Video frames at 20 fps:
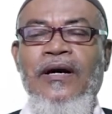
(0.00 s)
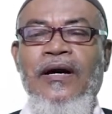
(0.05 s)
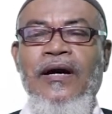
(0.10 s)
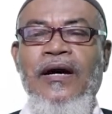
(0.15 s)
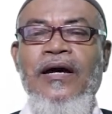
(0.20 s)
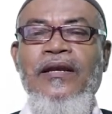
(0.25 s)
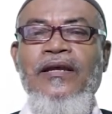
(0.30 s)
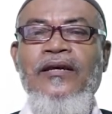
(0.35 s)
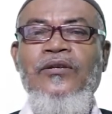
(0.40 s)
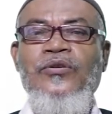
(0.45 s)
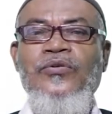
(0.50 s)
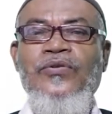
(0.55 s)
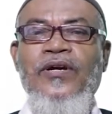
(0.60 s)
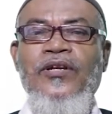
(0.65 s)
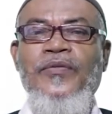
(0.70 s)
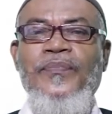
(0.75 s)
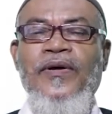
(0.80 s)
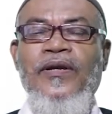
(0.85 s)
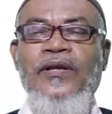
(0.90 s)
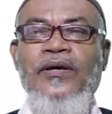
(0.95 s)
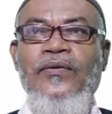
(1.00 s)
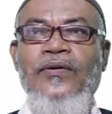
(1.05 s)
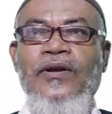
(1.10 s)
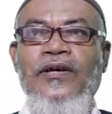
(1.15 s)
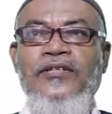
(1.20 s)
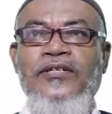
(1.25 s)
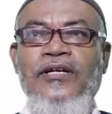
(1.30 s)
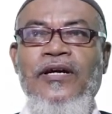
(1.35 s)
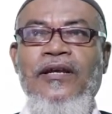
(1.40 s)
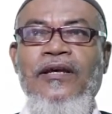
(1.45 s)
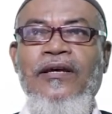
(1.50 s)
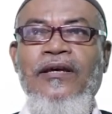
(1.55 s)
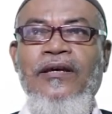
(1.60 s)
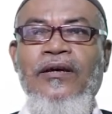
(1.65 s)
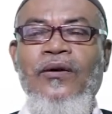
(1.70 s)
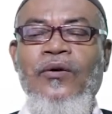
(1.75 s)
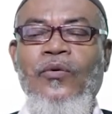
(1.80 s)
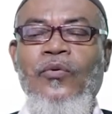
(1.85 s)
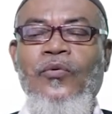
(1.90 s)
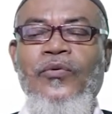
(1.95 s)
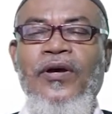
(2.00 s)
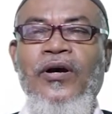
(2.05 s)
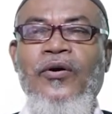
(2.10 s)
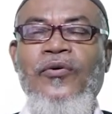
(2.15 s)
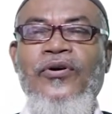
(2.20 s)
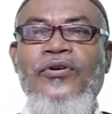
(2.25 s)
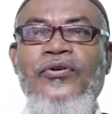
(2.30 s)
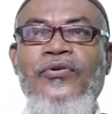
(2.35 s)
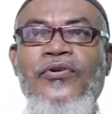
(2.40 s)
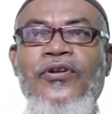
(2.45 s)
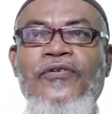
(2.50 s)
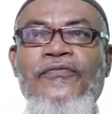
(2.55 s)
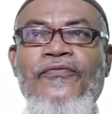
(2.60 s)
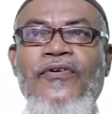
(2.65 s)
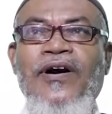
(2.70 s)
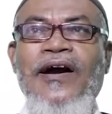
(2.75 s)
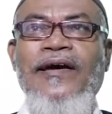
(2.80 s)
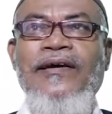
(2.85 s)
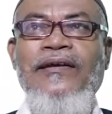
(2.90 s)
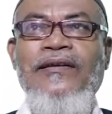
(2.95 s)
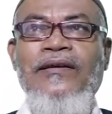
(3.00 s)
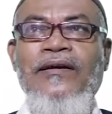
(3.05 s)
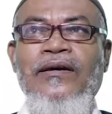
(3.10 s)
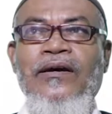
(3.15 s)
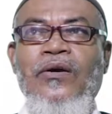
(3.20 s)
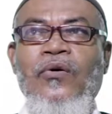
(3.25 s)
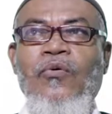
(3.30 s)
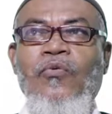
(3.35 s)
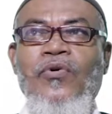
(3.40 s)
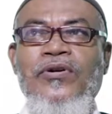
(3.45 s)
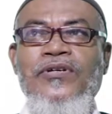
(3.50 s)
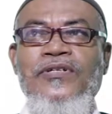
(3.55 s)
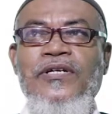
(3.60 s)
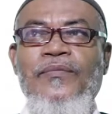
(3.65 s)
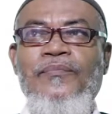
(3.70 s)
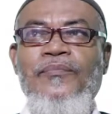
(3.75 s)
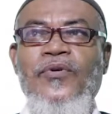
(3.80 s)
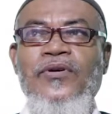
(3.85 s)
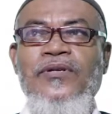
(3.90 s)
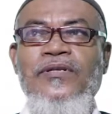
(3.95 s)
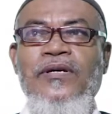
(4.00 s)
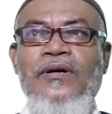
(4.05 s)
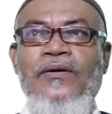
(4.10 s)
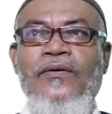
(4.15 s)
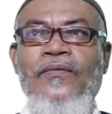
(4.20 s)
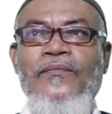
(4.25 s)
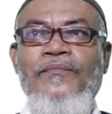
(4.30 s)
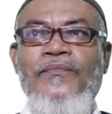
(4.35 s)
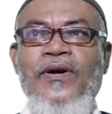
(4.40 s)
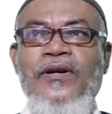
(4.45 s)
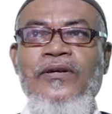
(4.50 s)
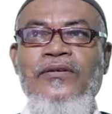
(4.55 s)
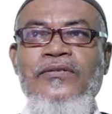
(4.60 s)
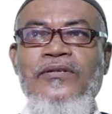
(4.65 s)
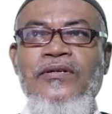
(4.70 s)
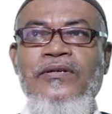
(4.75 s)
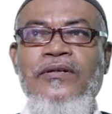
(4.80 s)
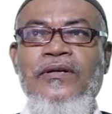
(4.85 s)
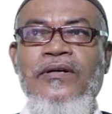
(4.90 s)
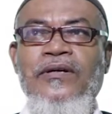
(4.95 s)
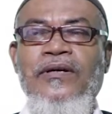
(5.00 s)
And into that particular journey we are going to define what's a pointer comparison,